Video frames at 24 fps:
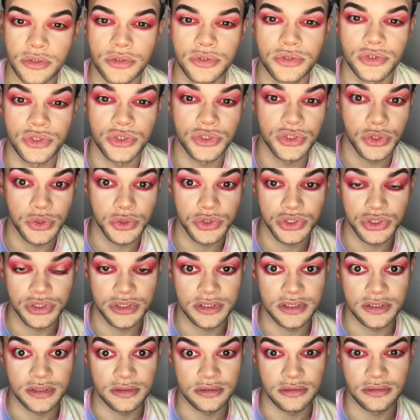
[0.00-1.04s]
just so
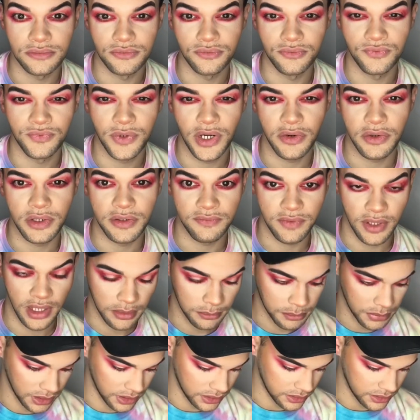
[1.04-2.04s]
she's very vampy